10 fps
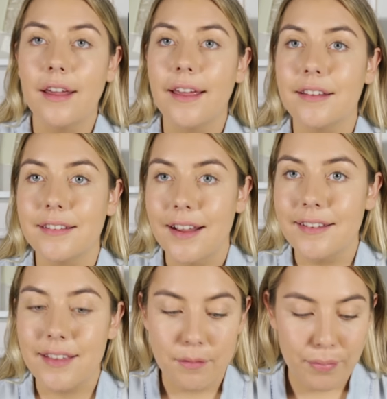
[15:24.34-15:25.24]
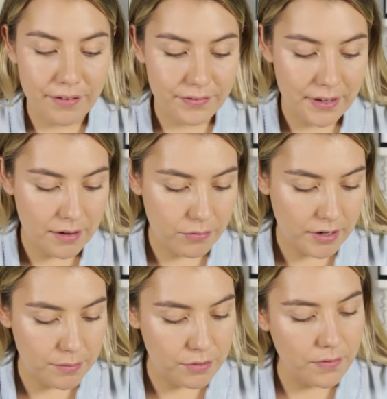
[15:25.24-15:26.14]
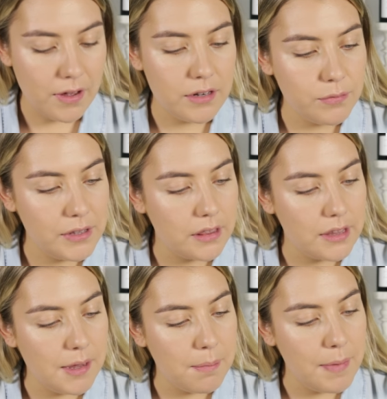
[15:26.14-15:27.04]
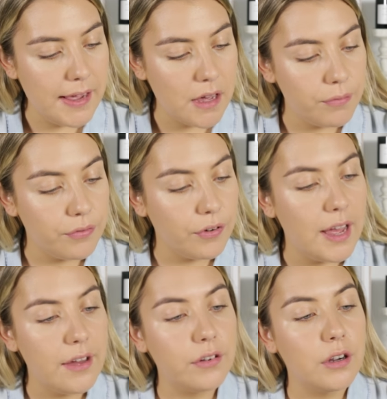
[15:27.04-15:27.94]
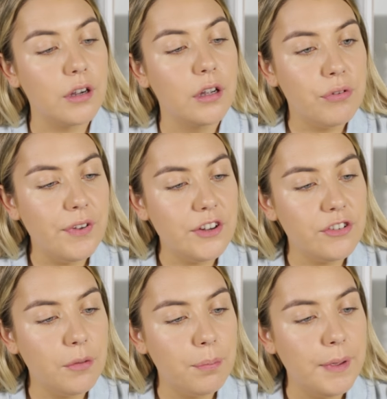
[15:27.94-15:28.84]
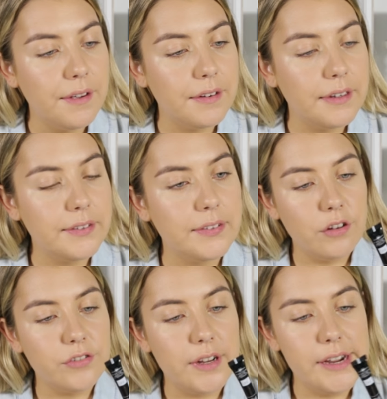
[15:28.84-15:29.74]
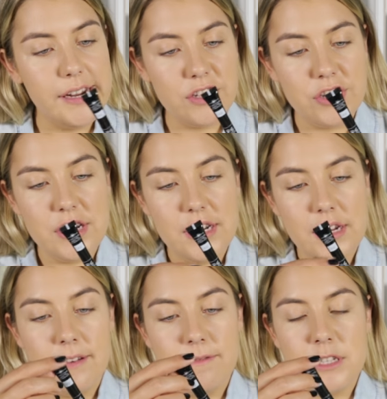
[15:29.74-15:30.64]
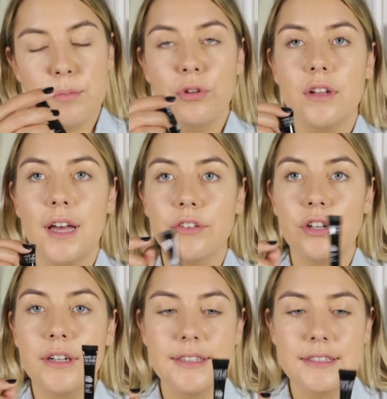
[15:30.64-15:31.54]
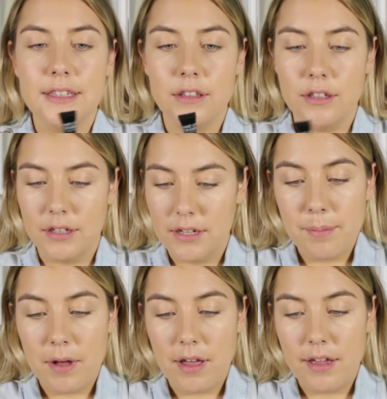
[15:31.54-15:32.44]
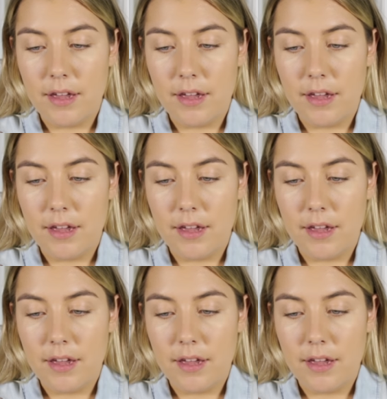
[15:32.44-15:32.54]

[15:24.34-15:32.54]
is nice and buffed in, we're gonna move on with the Makeup Forever Professional Paris Ultra HD Invisible Cover Concealer. He bought